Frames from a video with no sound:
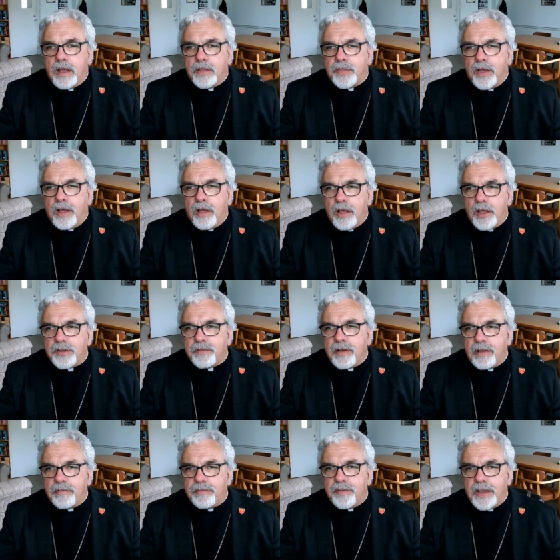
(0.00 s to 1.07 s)
At the heart
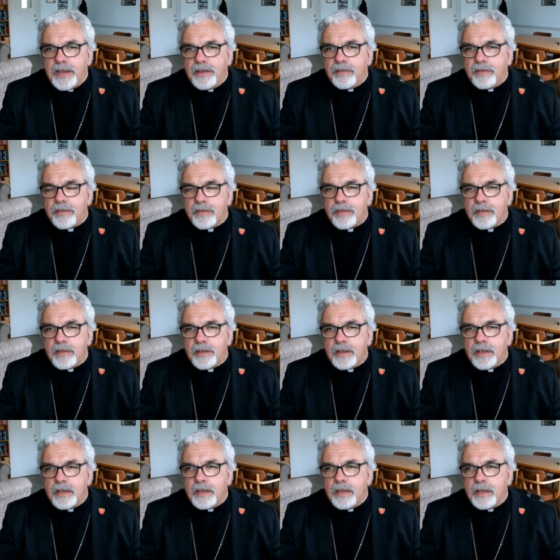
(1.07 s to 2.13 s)
of our faith
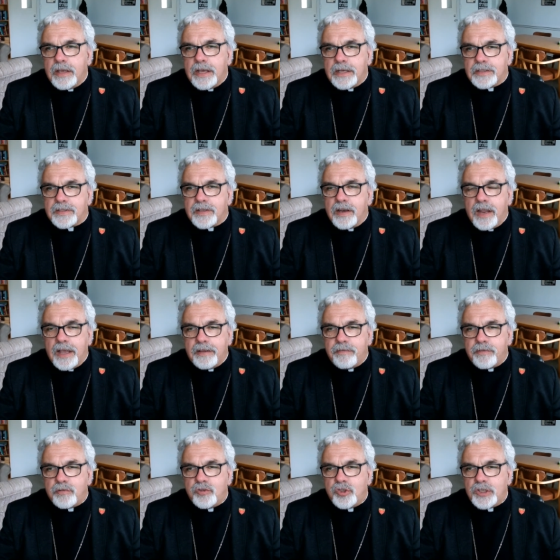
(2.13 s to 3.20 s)
is the
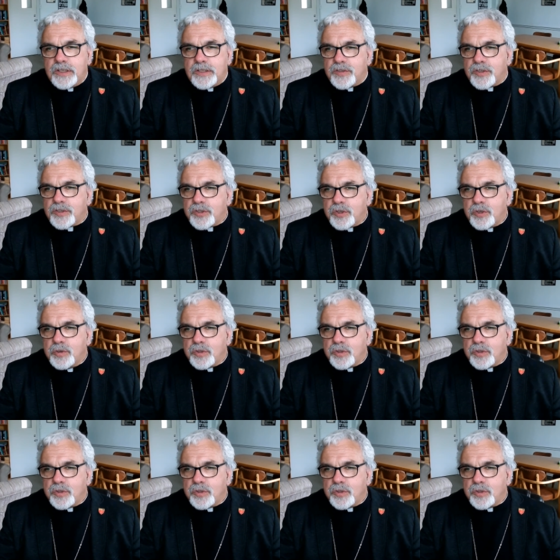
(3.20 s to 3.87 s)
life of Jesus